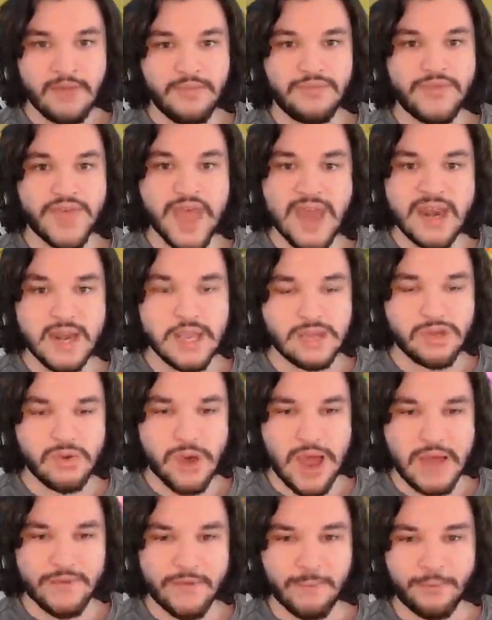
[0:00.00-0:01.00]
then you
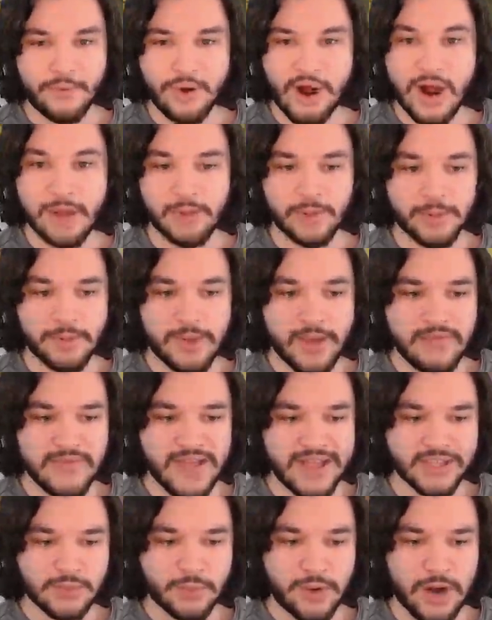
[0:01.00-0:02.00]
have a problem. And
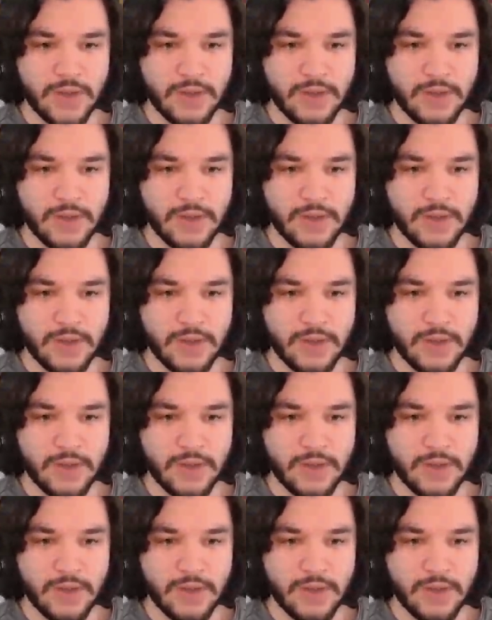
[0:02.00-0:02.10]
that's where I